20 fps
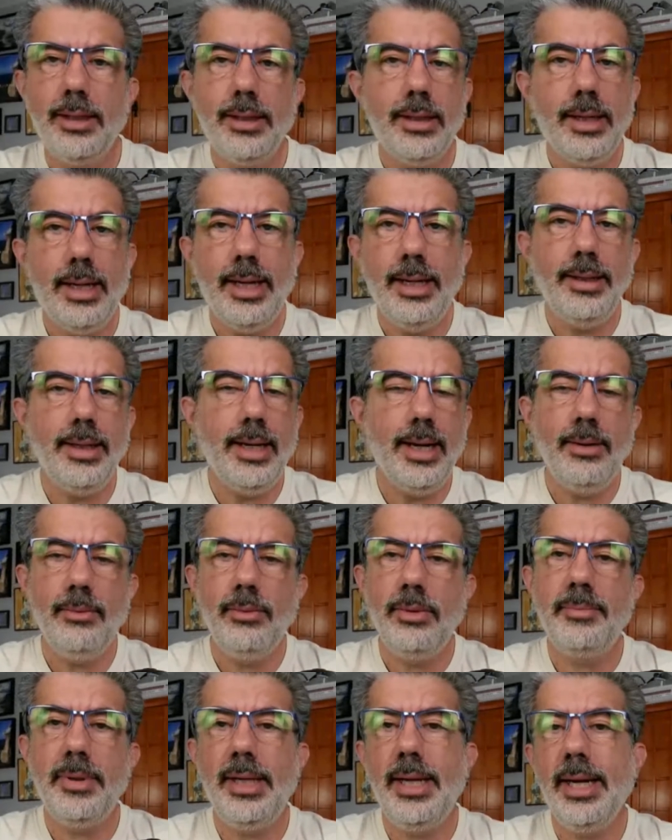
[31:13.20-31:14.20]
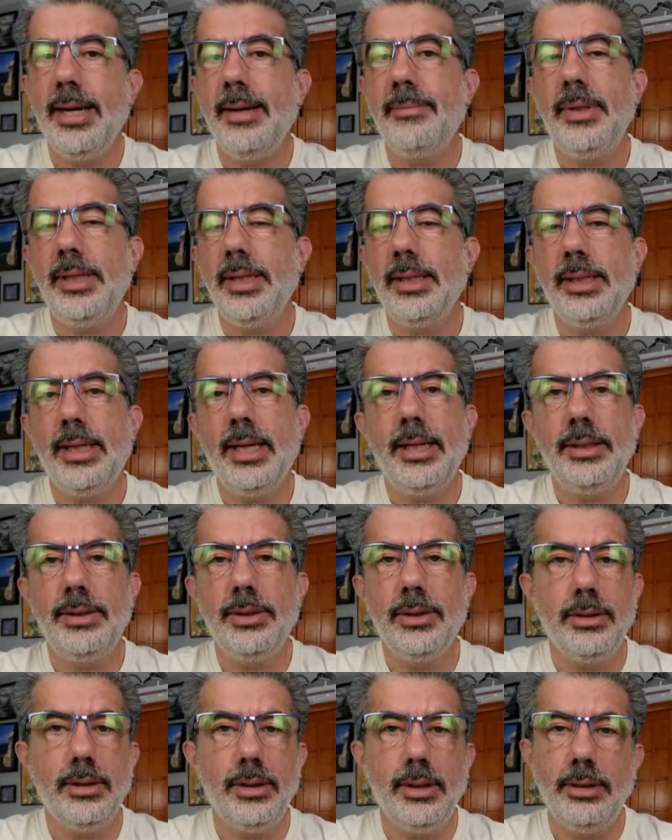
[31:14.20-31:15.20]
I would be happy on
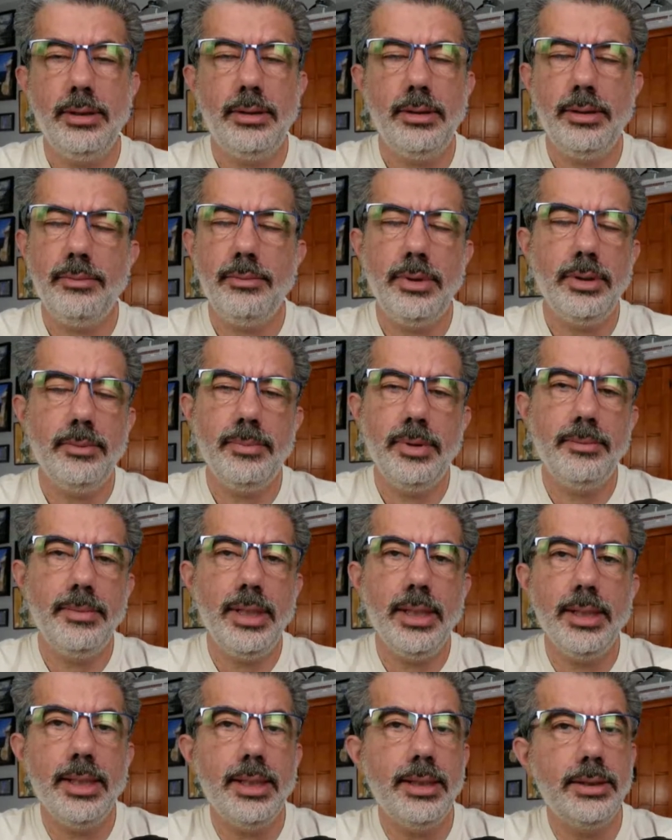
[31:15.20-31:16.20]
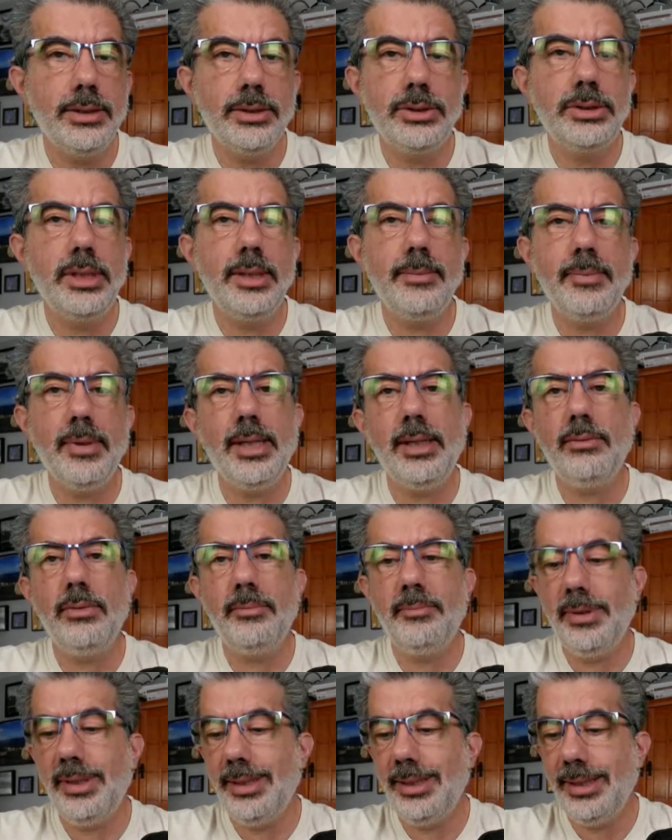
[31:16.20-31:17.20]
either. You can put me on either ship and I
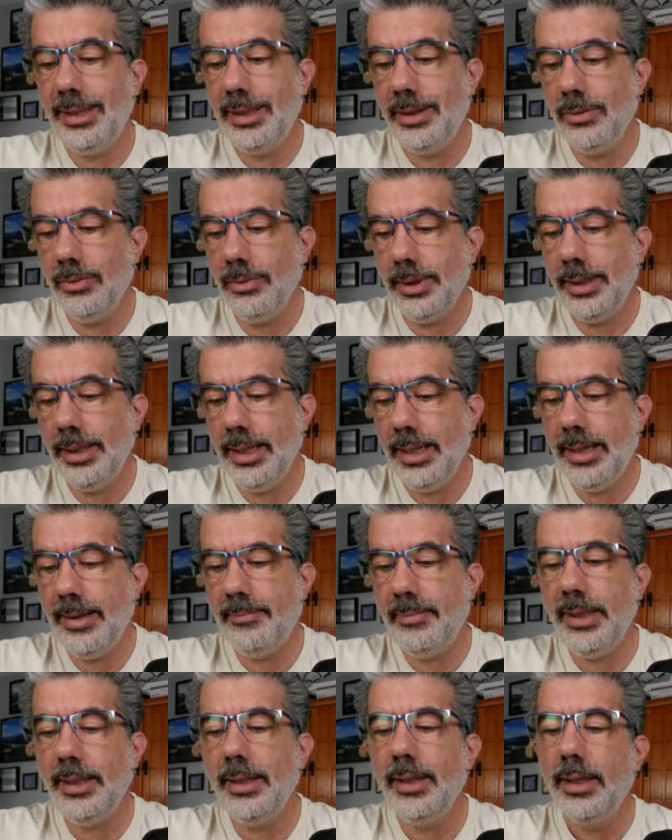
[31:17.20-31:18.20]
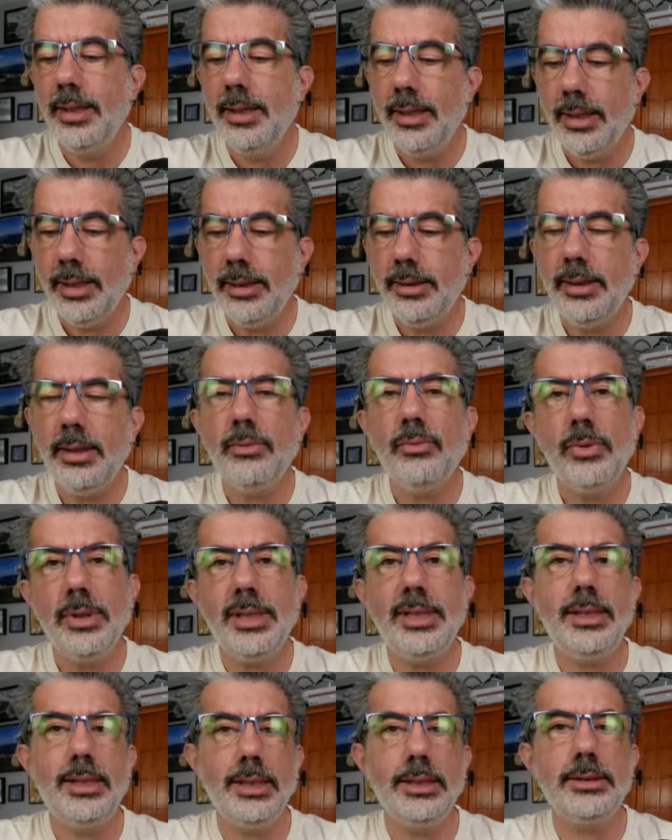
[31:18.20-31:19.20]
would be equally happy. I think it
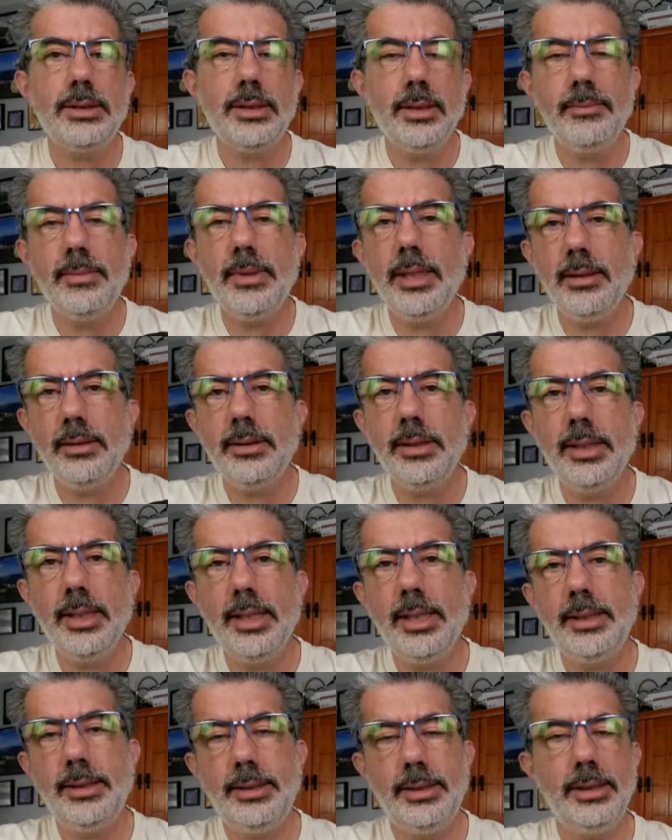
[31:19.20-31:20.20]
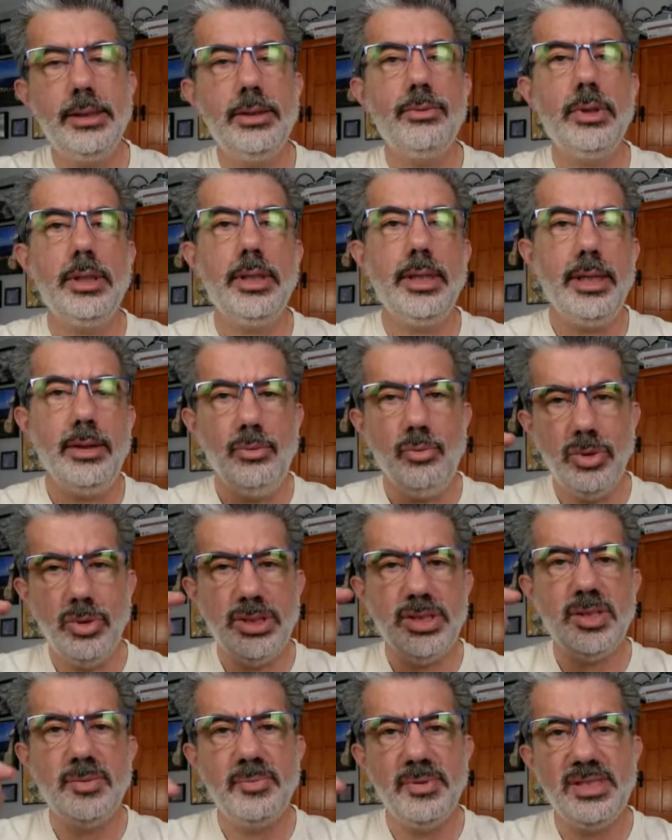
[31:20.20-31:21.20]
really does come down to that itinerary and
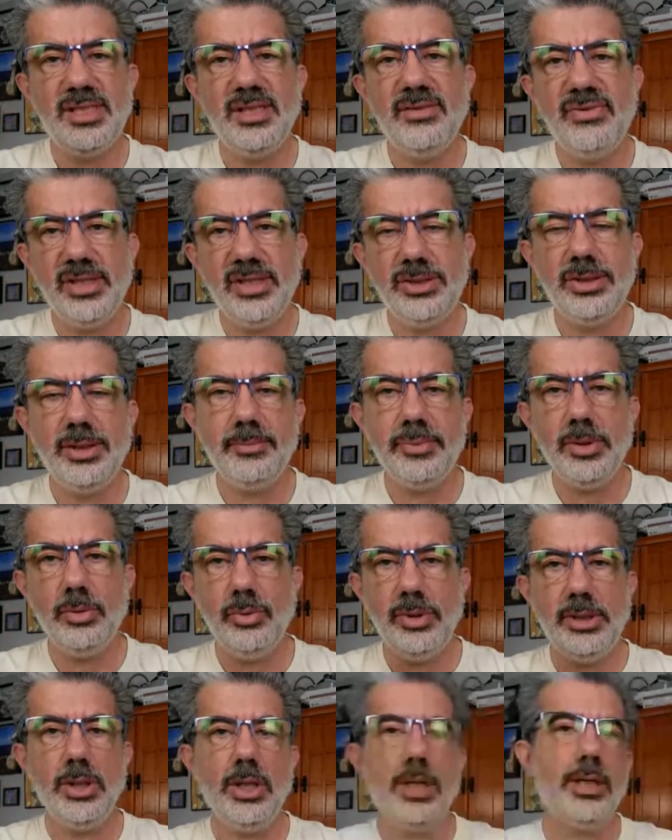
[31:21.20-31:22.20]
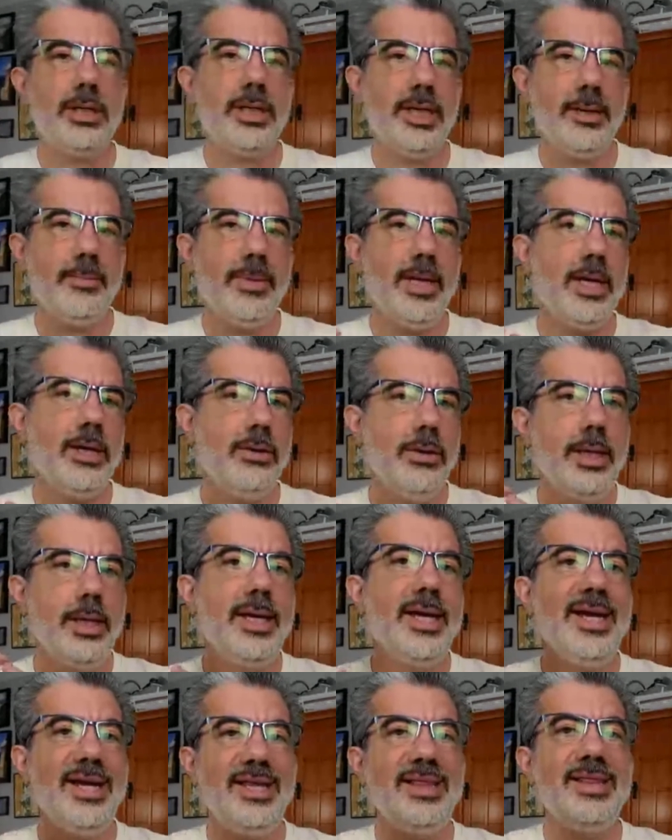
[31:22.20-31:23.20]
which specific ships are we talking about
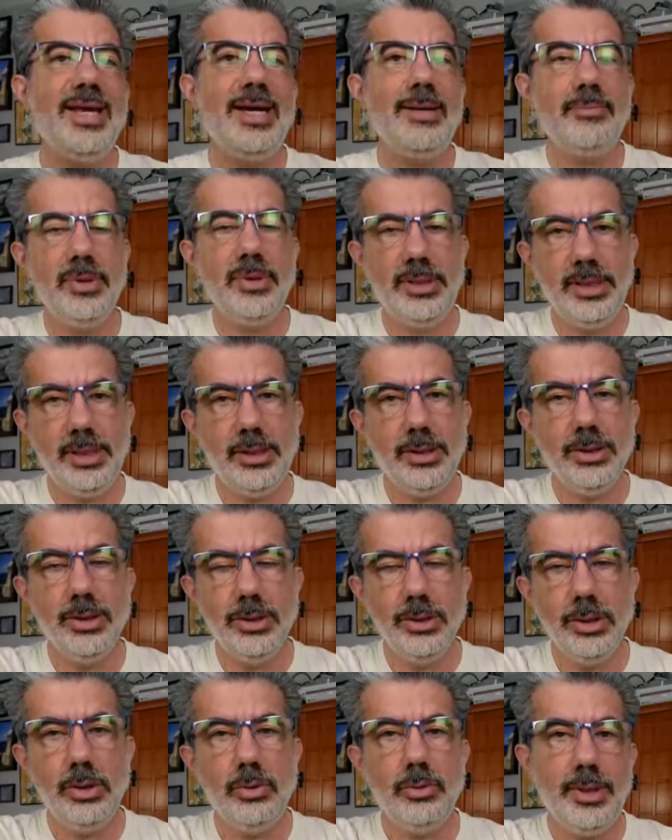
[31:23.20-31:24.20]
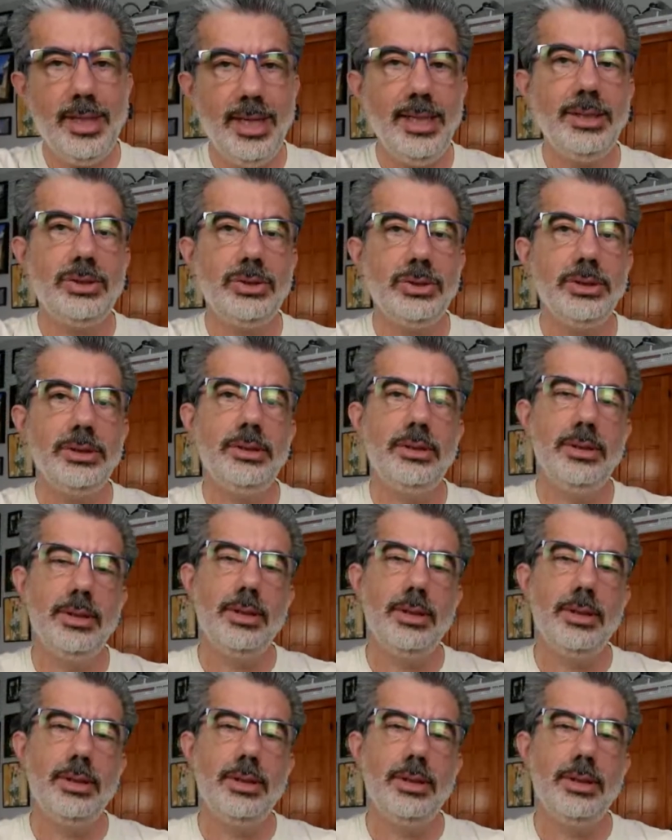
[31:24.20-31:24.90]
in that particular location.